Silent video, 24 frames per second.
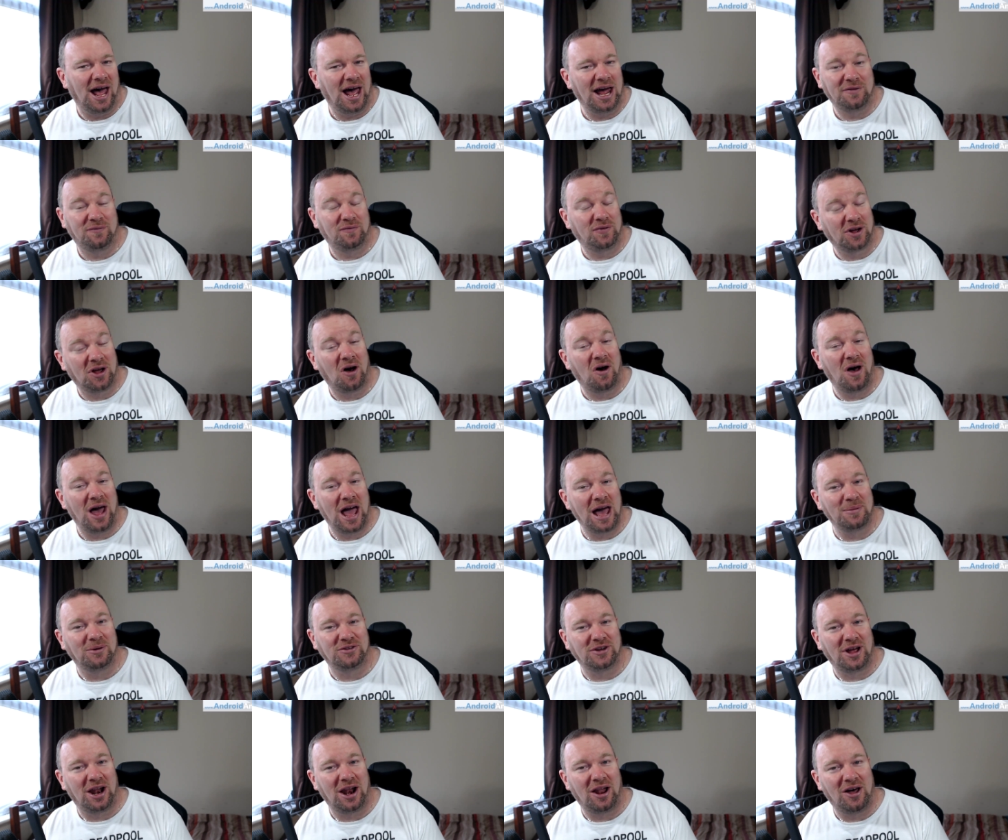I'd forgot how
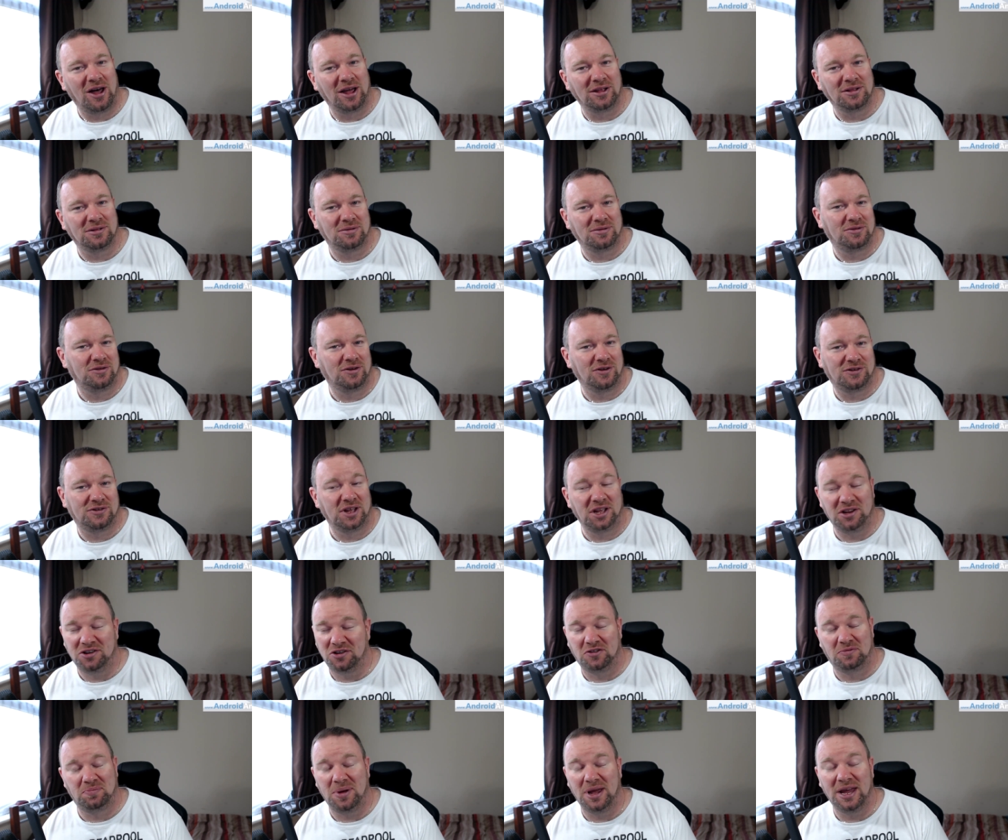much I like
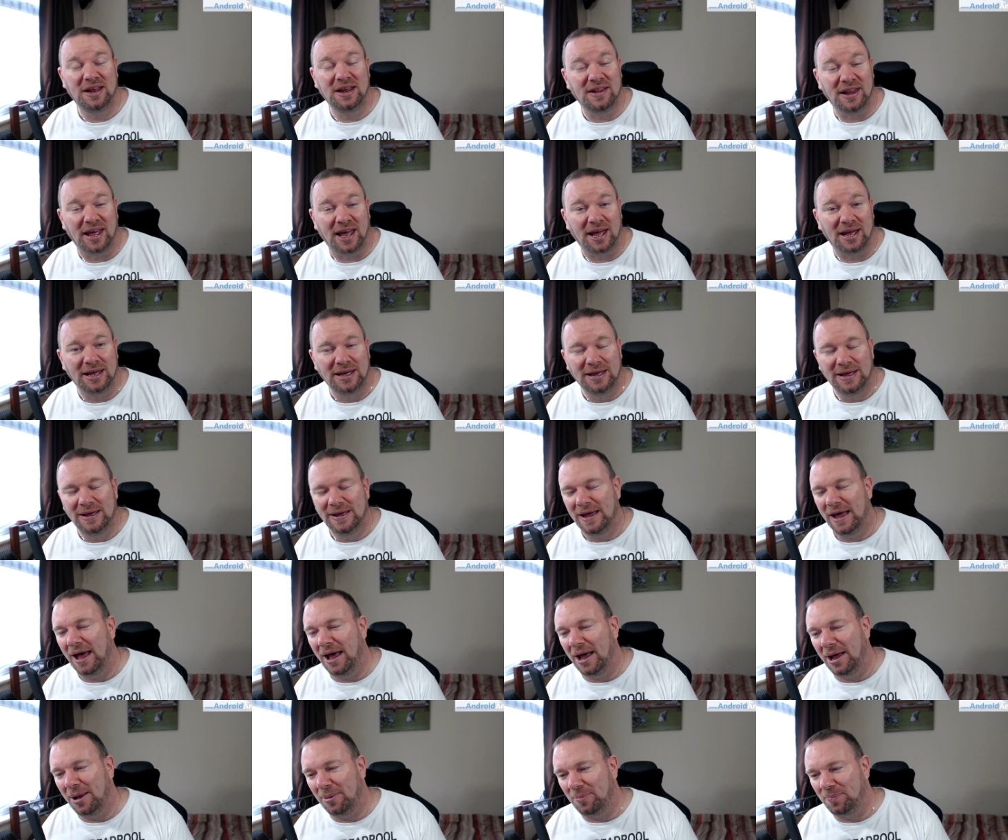it just being there.
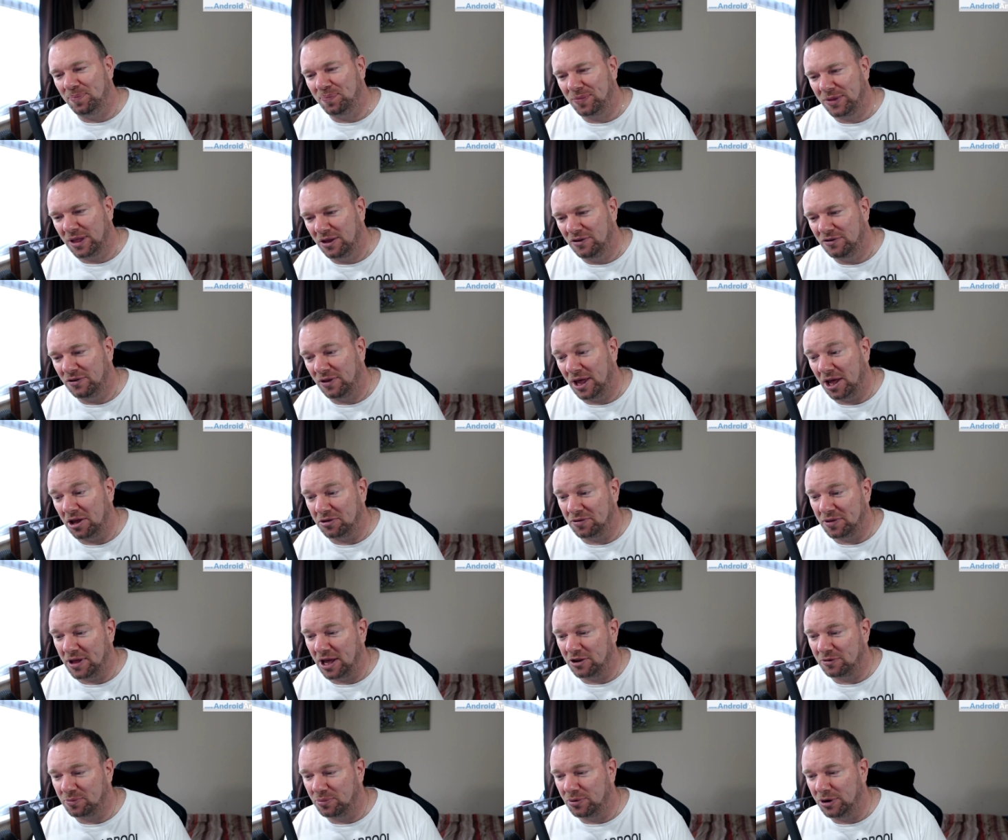So
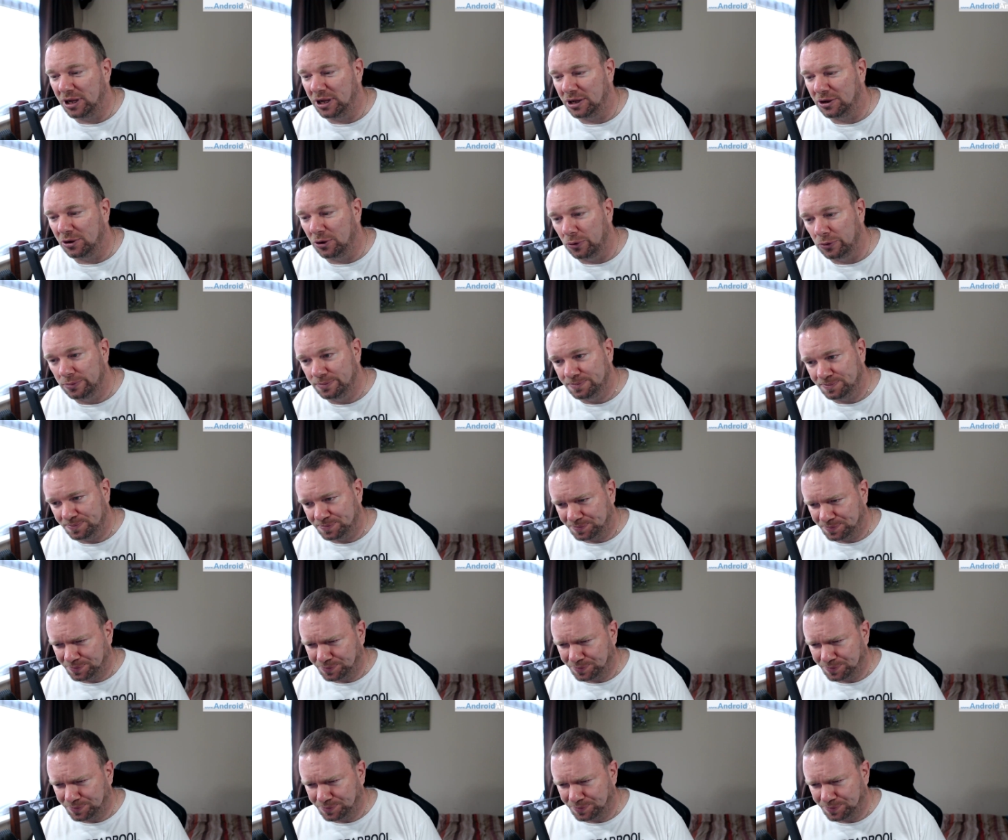that's pretty cool.